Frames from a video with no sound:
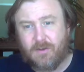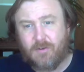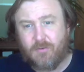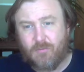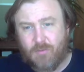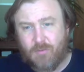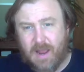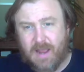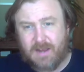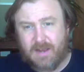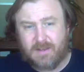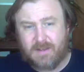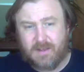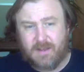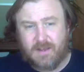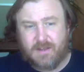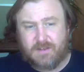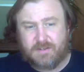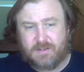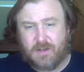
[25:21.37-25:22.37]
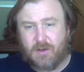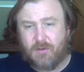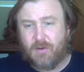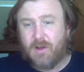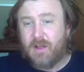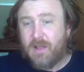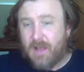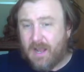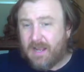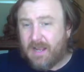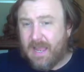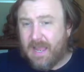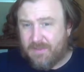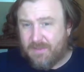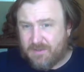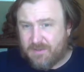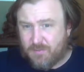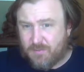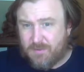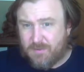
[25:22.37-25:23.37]
right? So again,
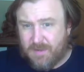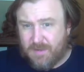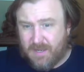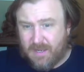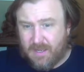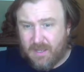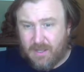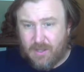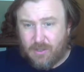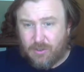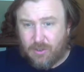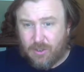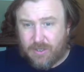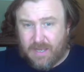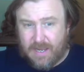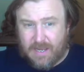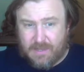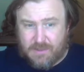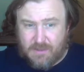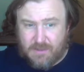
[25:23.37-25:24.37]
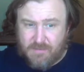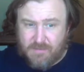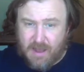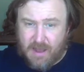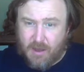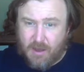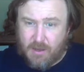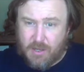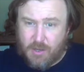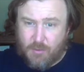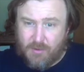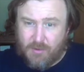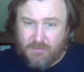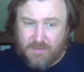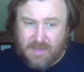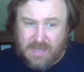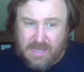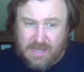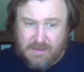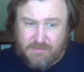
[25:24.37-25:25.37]
this would be looking at the value of
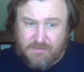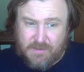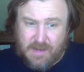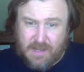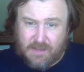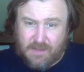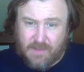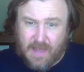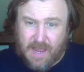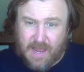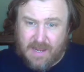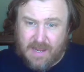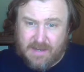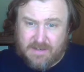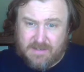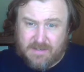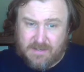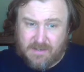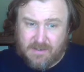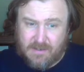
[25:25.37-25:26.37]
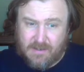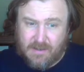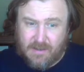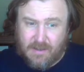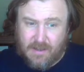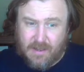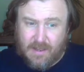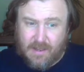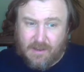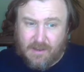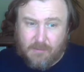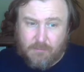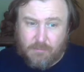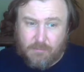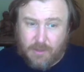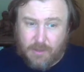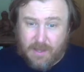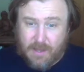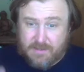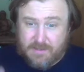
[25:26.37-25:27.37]
evening light
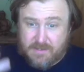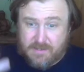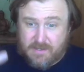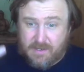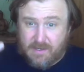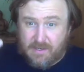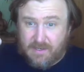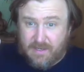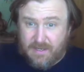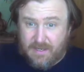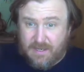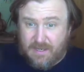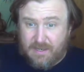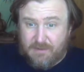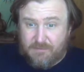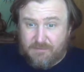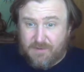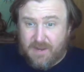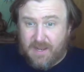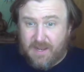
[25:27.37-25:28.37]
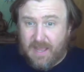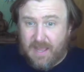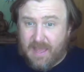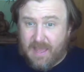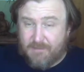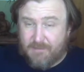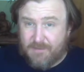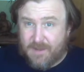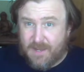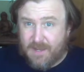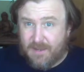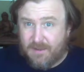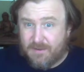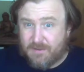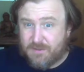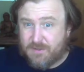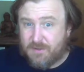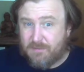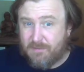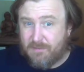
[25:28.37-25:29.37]
plus evening heavy
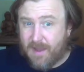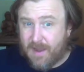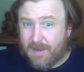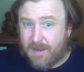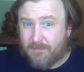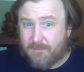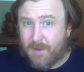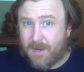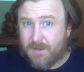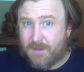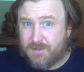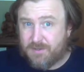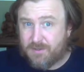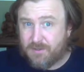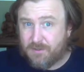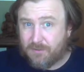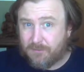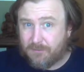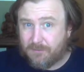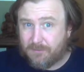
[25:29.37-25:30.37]
divided by 2,